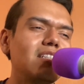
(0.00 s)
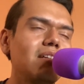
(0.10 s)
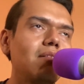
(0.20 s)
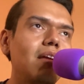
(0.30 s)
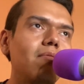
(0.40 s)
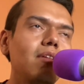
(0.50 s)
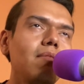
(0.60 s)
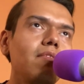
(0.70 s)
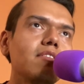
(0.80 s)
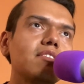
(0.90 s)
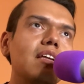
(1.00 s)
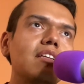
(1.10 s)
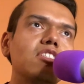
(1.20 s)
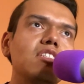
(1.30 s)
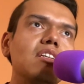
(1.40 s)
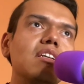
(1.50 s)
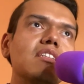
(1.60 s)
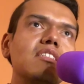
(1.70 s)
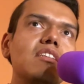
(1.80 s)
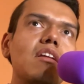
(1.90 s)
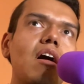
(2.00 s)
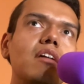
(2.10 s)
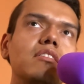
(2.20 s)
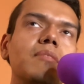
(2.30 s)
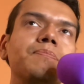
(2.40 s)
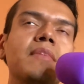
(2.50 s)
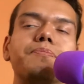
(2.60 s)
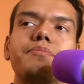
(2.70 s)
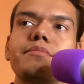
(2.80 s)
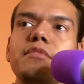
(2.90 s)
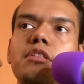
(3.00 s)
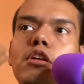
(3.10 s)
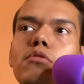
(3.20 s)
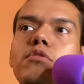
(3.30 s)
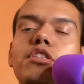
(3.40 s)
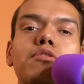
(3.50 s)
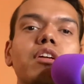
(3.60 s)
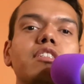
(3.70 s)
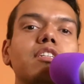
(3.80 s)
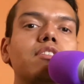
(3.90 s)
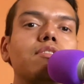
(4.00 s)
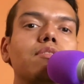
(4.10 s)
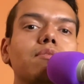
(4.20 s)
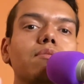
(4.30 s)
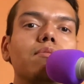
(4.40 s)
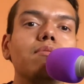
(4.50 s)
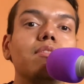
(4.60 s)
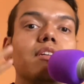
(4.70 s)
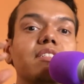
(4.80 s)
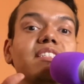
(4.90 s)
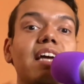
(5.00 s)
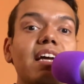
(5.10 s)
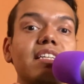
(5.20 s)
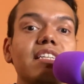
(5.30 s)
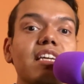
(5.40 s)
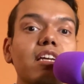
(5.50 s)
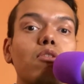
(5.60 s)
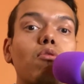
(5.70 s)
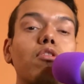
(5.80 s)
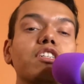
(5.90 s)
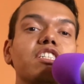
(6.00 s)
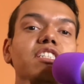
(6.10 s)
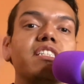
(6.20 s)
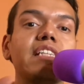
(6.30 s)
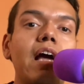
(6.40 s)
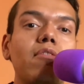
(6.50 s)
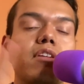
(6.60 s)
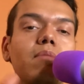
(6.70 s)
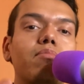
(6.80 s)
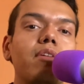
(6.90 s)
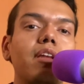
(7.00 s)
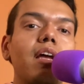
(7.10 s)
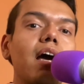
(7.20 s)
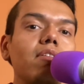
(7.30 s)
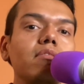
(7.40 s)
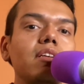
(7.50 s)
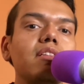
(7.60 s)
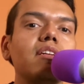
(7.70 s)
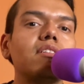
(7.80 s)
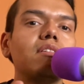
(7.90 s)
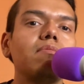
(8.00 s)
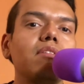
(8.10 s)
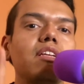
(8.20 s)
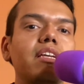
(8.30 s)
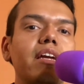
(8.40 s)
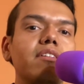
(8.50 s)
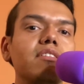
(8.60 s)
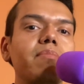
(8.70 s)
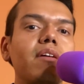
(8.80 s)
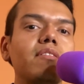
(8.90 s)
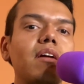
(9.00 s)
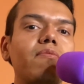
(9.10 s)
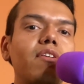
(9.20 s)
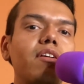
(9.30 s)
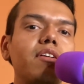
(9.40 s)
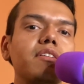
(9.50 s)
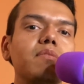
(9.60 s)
it really feels like she is not restricted to the technique or just sounding pretty. I don't think that she really cares about that. For her, it's